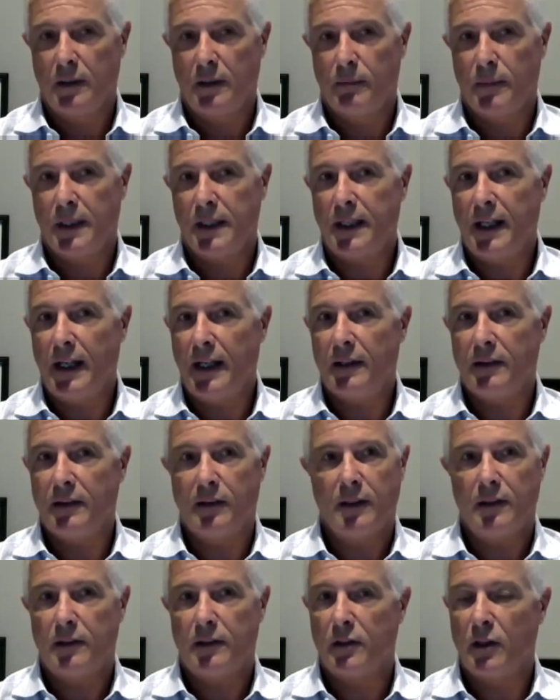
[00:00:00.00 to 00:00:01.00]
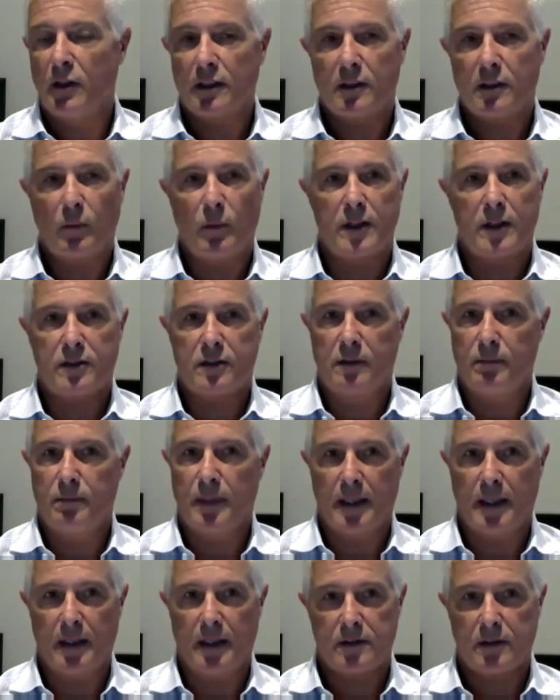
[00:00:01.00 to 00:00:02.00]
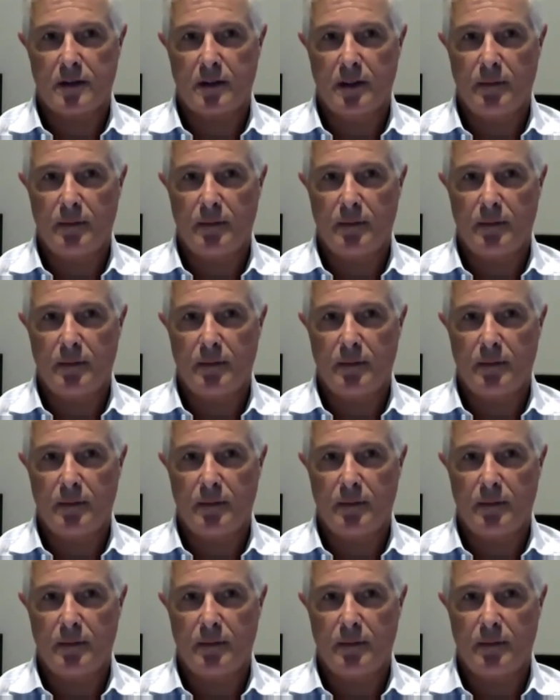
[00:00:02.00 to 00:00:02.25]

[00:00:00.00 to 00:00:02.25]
But again, they're not the Western banks.